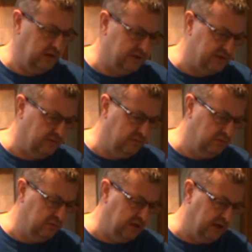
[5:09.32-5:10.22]
So
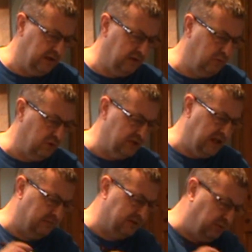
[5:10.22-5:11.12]
yeah, I wasn't
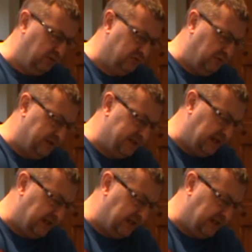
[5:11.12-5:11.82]
able to put 100%